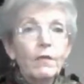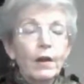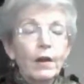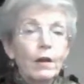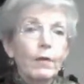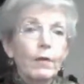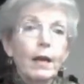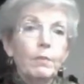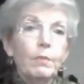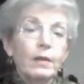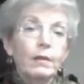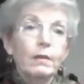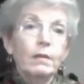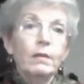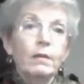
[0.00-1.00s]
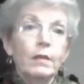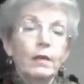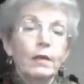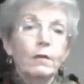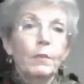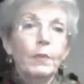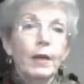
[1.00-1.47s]
very rapid,
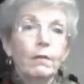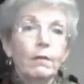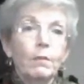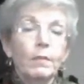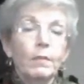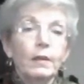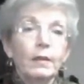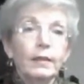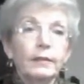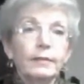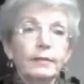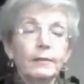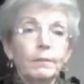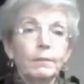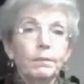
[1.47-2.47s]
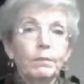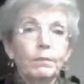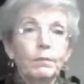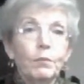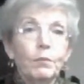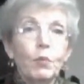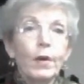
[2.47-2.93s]
about less than
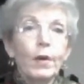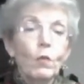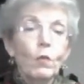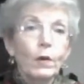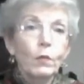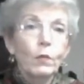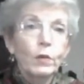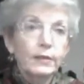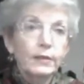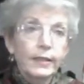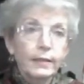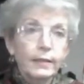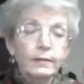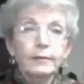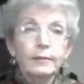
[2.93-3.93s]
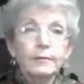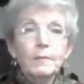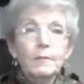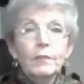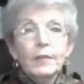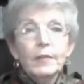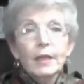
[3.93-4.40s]
0.11 seconds.
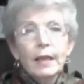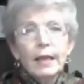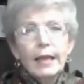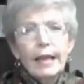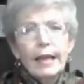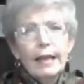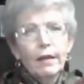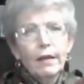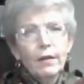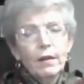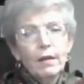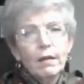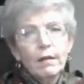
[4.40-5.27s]
And